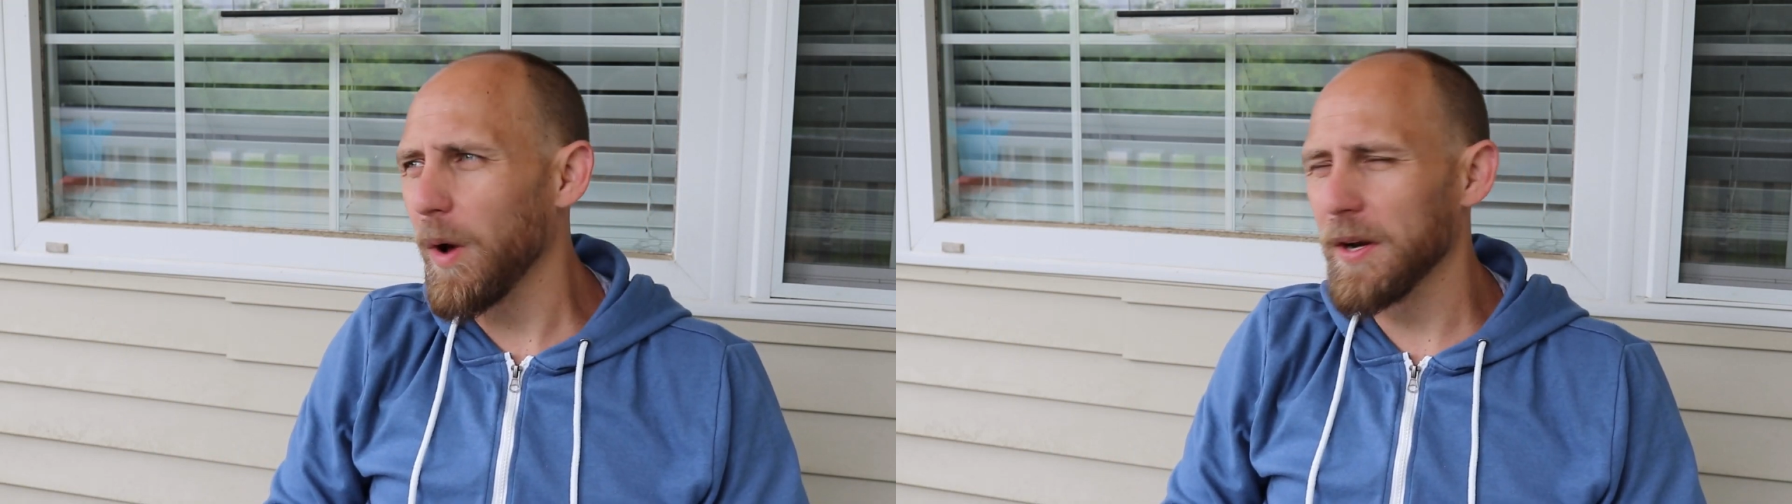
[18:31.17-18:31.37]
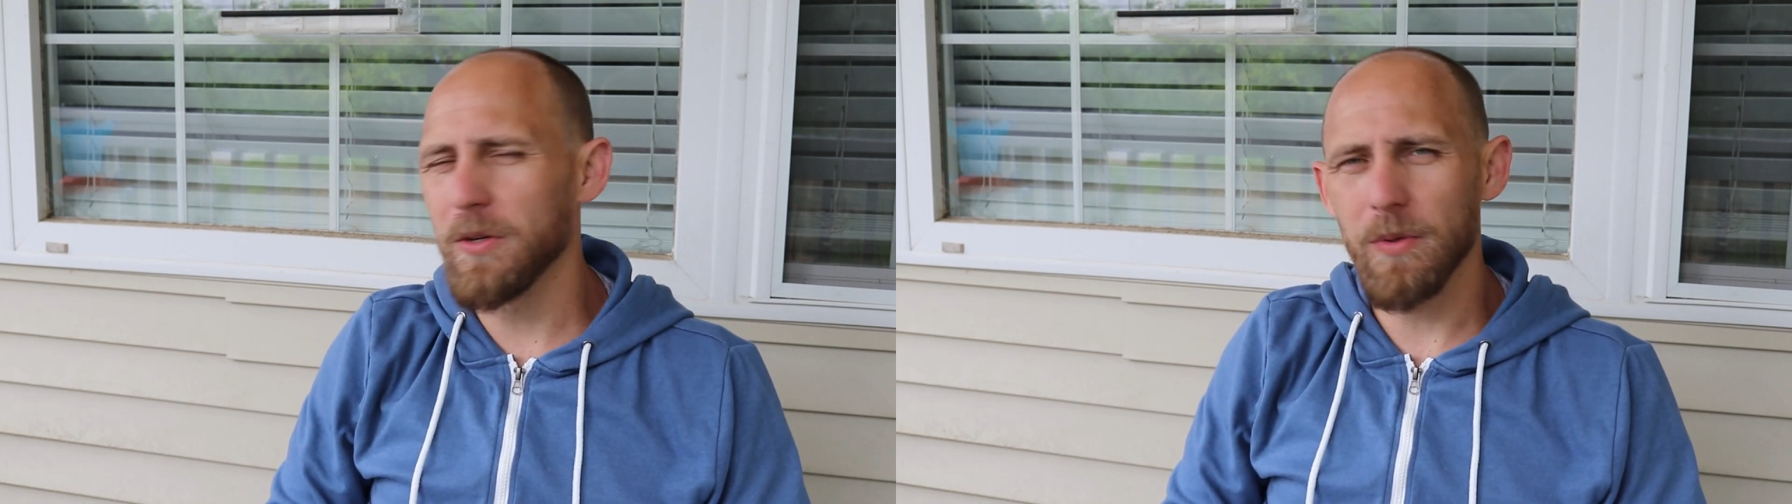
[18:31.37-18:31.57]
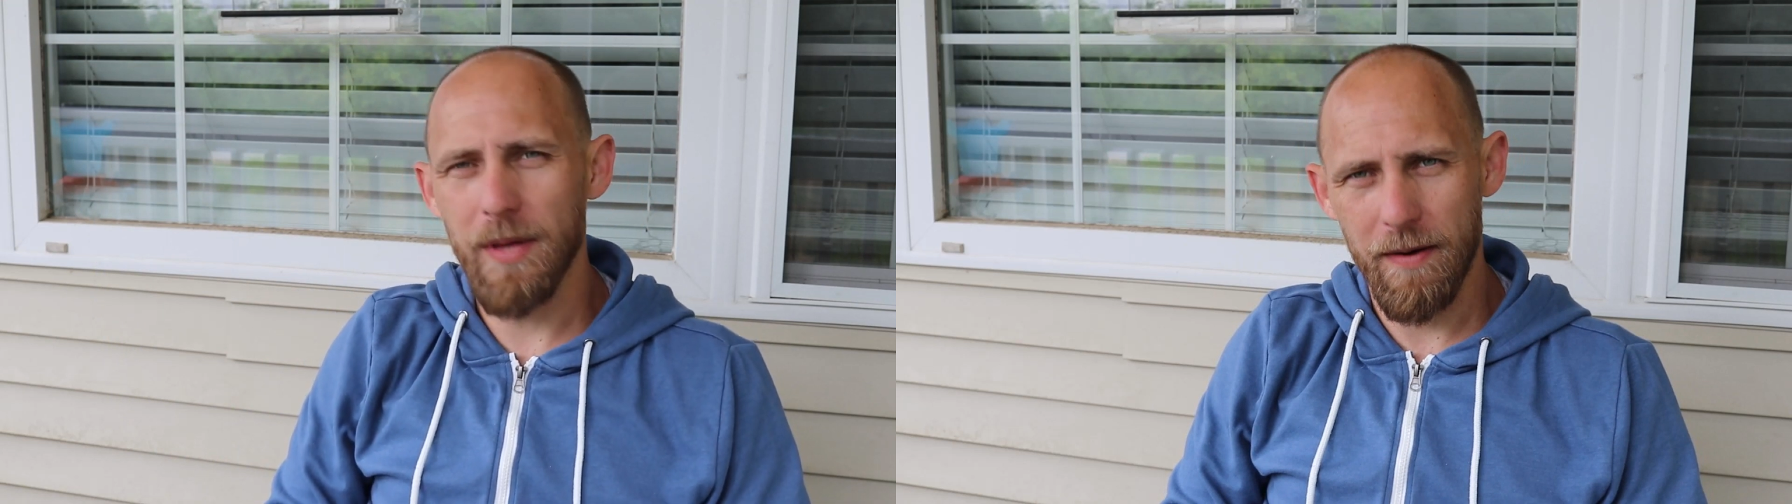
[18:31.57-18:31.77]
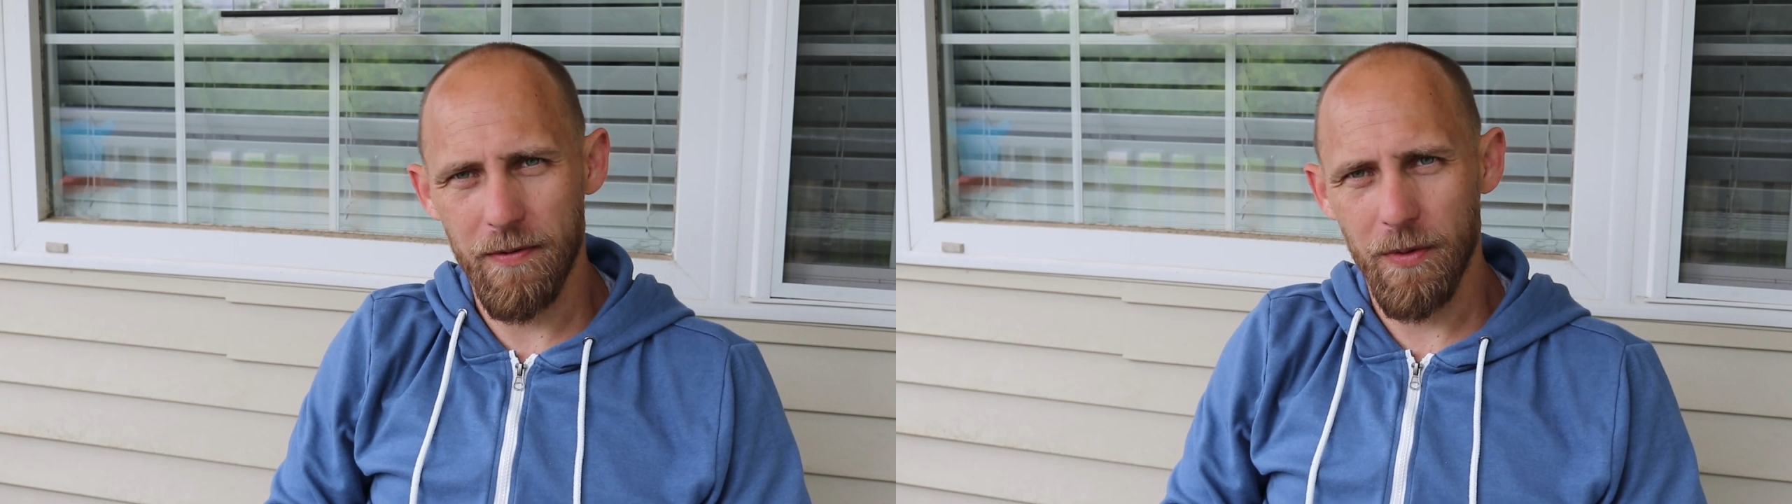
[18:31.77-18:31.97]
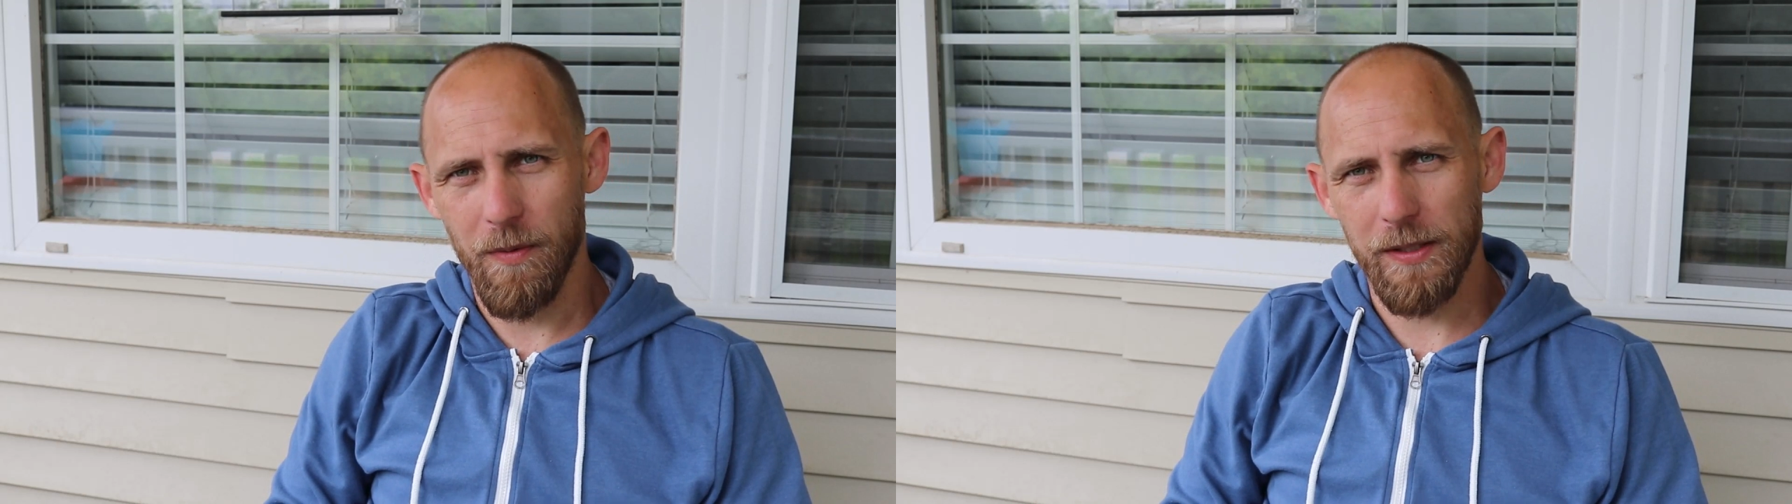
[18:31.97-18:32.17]
want to do that
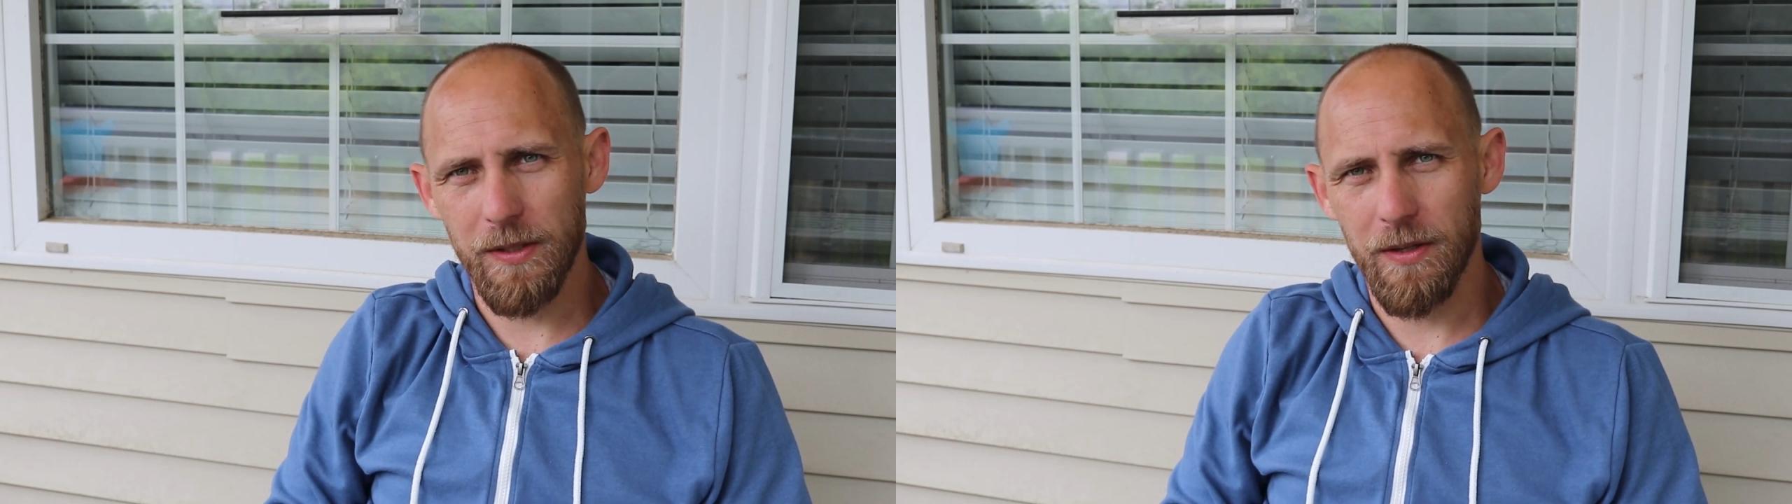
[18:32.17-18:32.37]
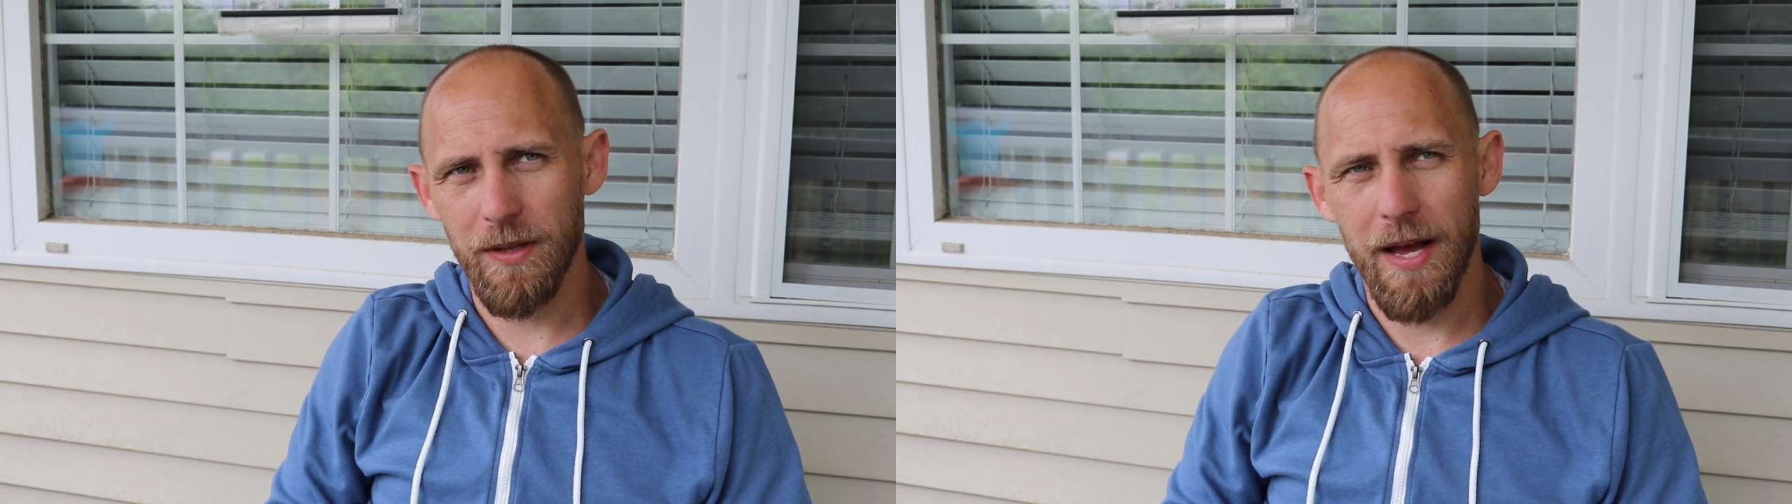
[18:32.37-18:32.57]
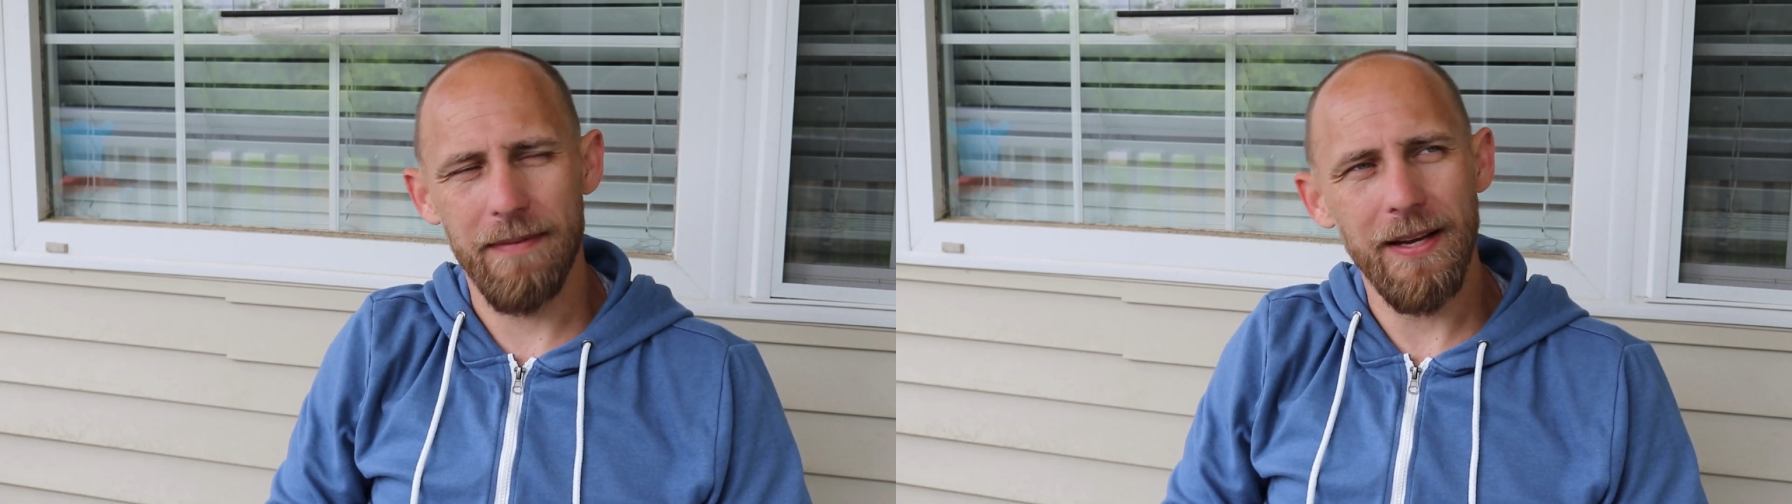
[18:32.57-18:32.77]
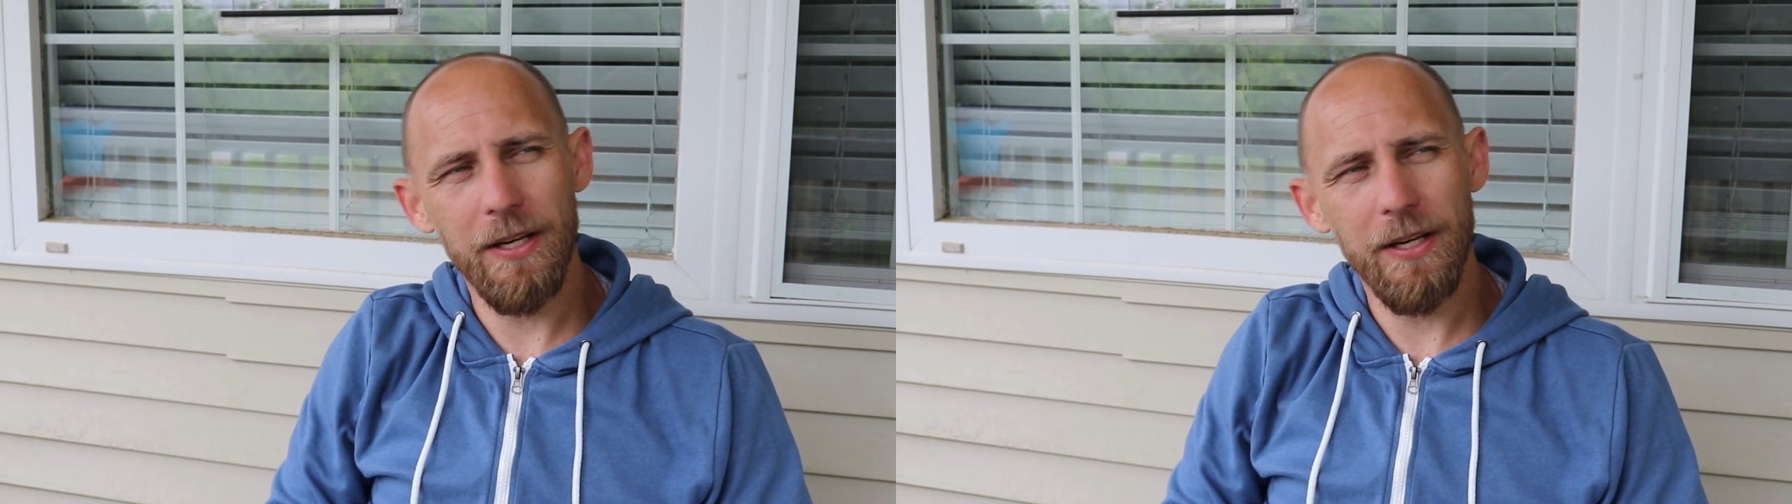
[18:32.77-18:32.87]
for the rest of your life,